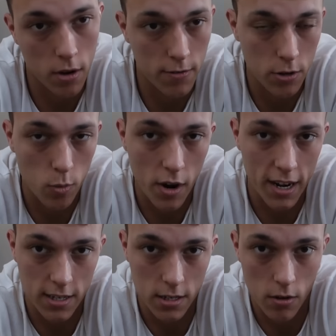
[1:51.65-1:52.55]
Like if I do one
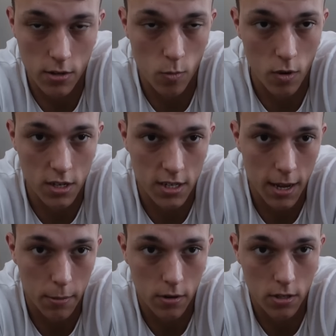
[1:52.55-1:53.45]
exercise on one
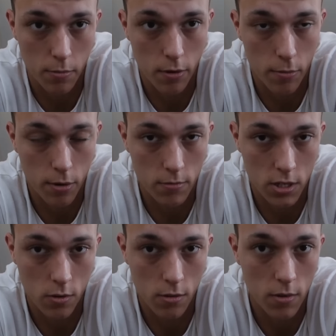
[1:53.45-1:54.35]
set, because the blood
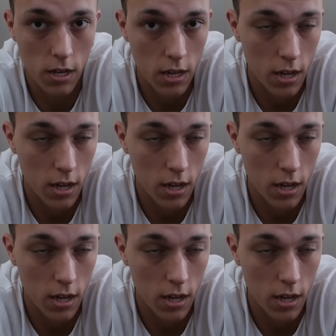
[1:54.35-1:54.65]
pumps to them,